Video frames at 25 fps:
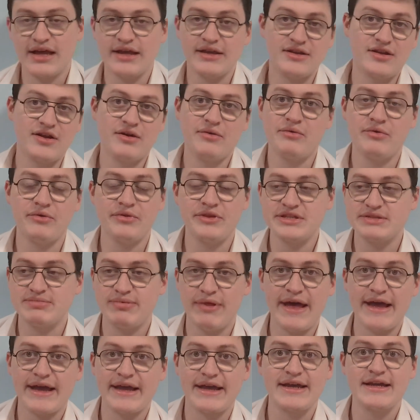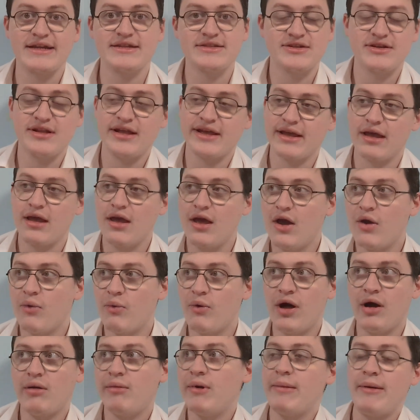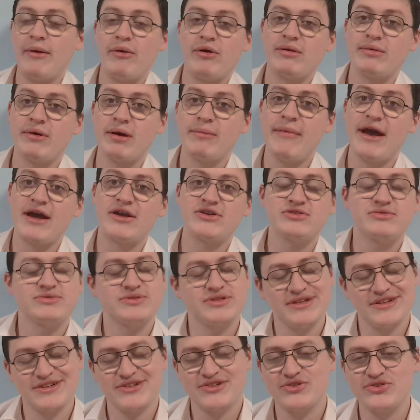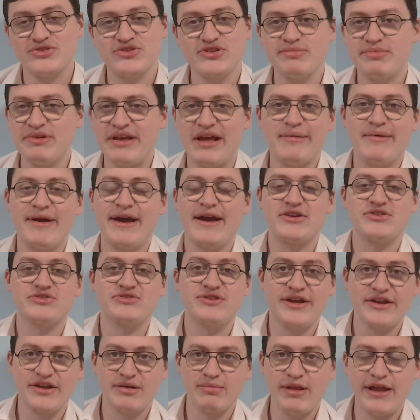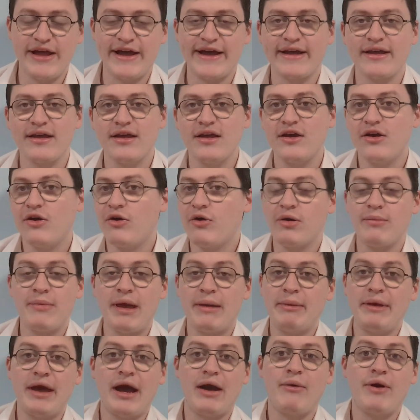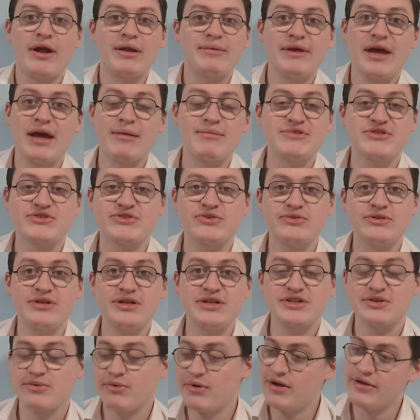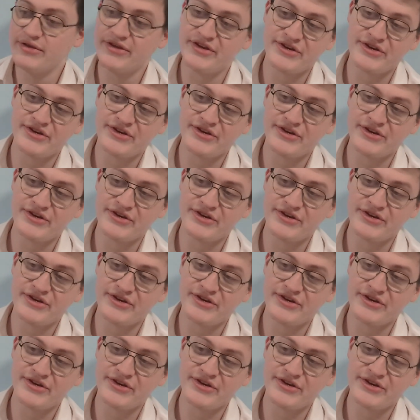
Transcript: like, you know, all these black kids are like, well, maybe I want to become an astronaut. You're too stupid to become an astronaut, you're black. Or maybe I want to become a school teacher. Well,